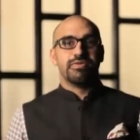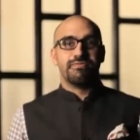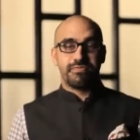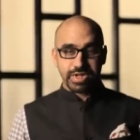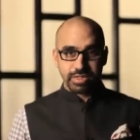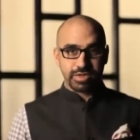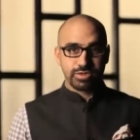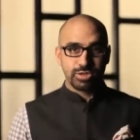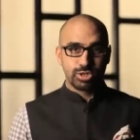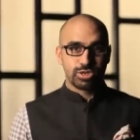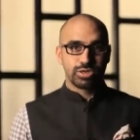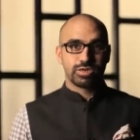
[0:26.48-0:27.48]

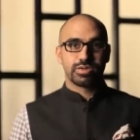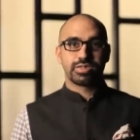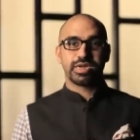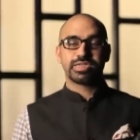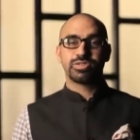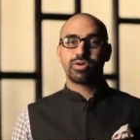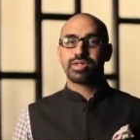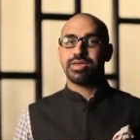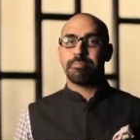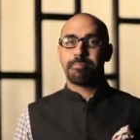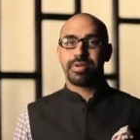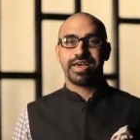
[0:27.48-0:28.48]
Vintage does not
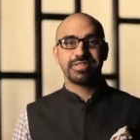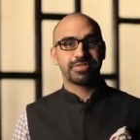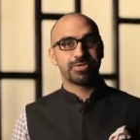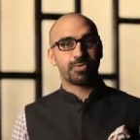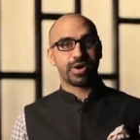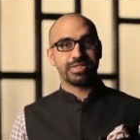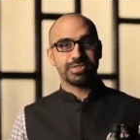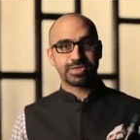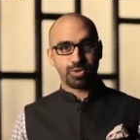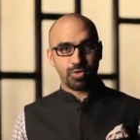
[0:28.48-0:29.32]
imply that the wine is